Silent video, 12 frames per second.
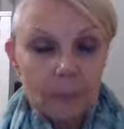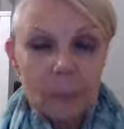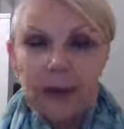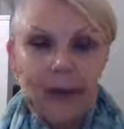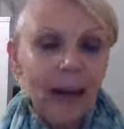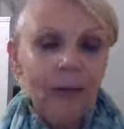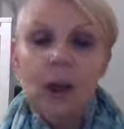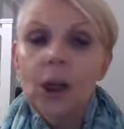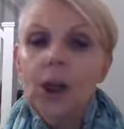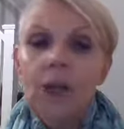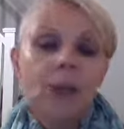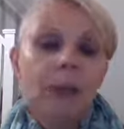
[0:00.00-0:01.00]
Now,
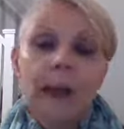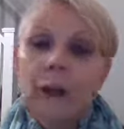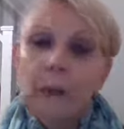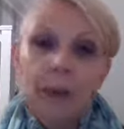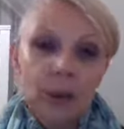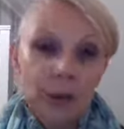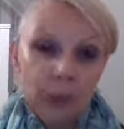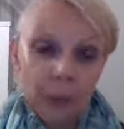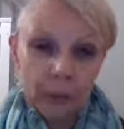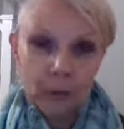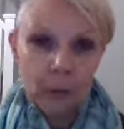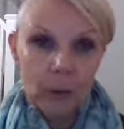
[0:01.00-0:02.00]
you may or may not be
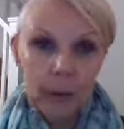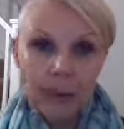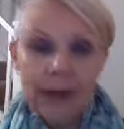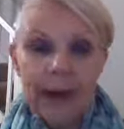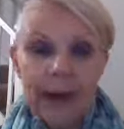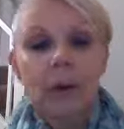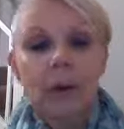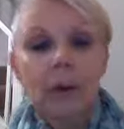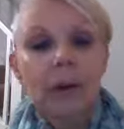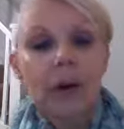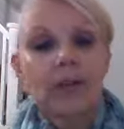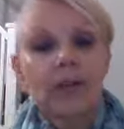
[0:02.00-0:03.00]
able to work that out,
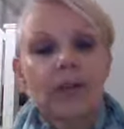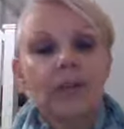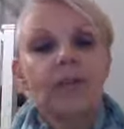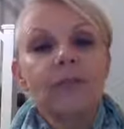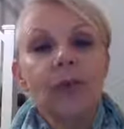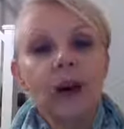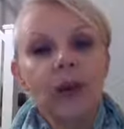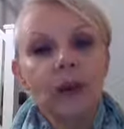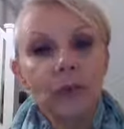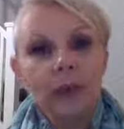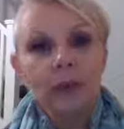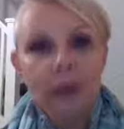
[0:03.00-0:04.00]
but I just invite
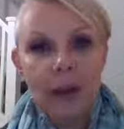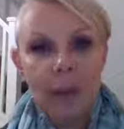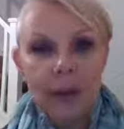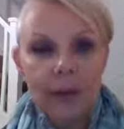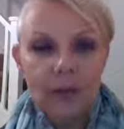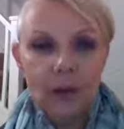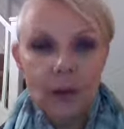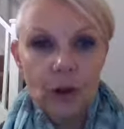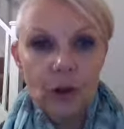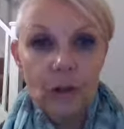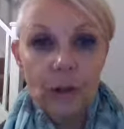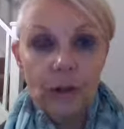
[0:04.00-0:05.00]
you into that place of
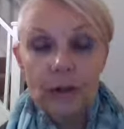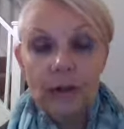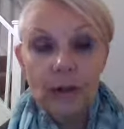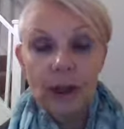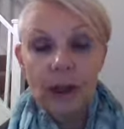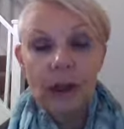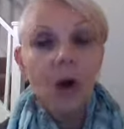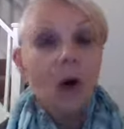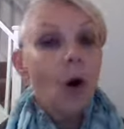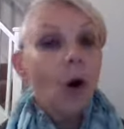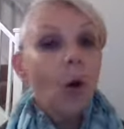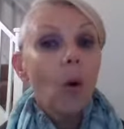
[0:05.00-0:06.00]
curiosity.
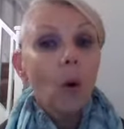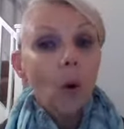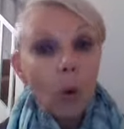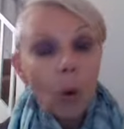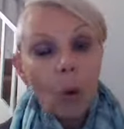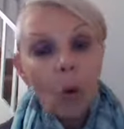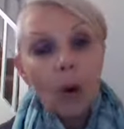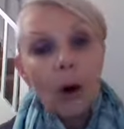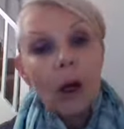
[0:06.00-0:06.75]
Or